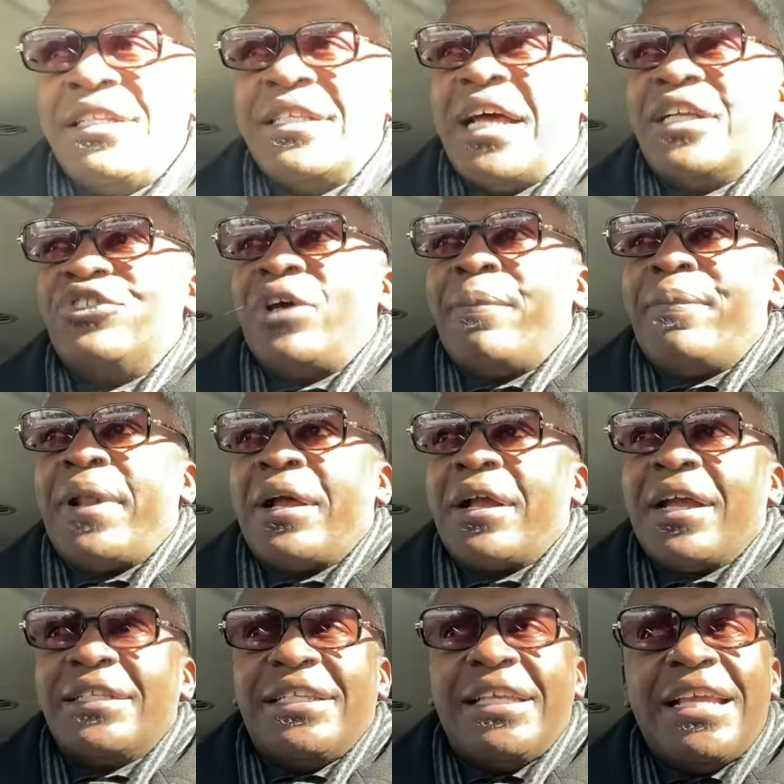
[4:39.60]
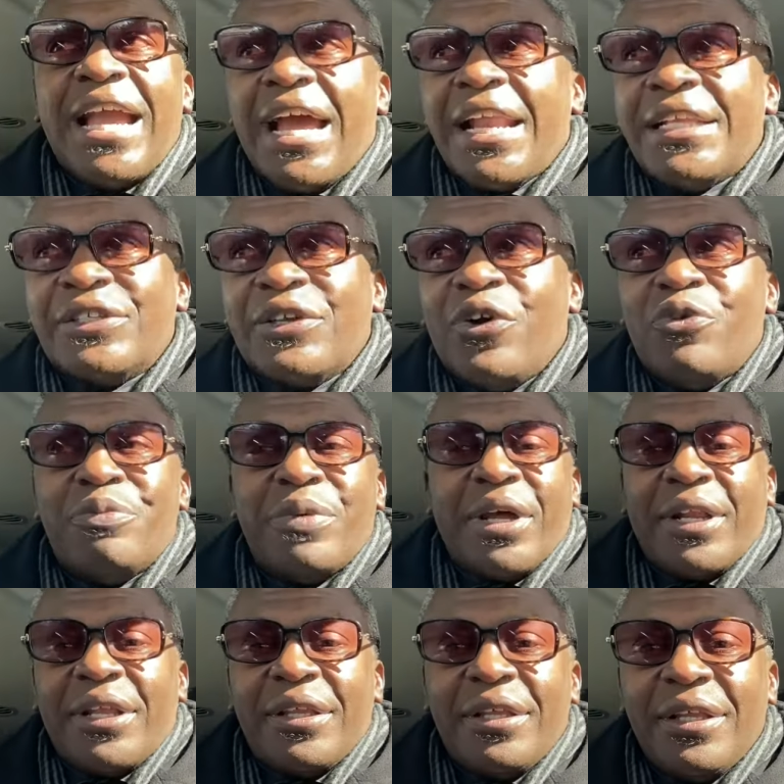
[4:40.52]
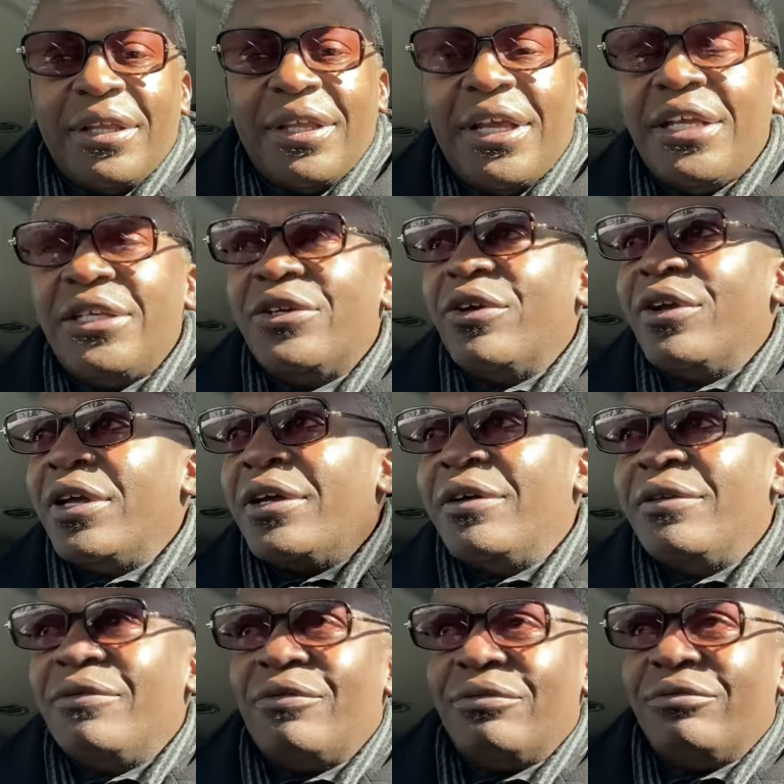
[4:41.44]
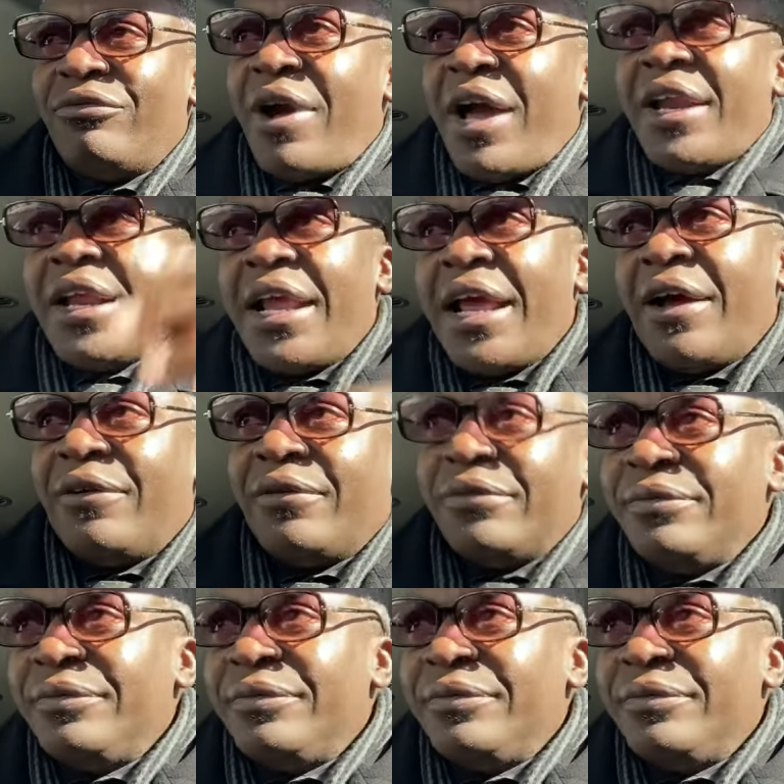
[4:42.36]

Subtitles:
not dropping out because he got his own money. He's going to ride it out.